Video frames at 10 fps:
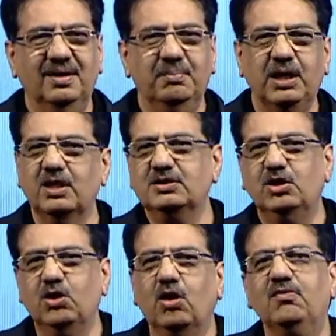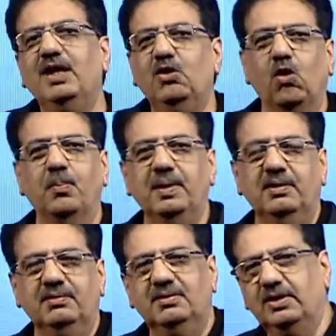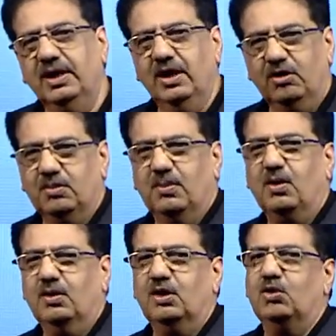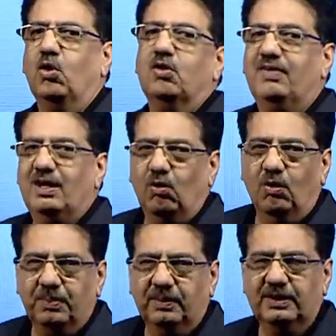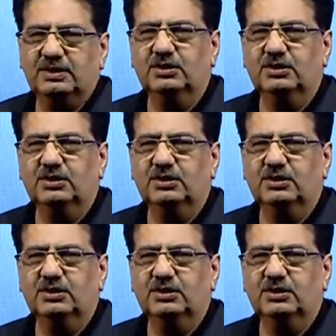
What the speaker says: Because the door will open. Today or tomorrow, the door will open. It's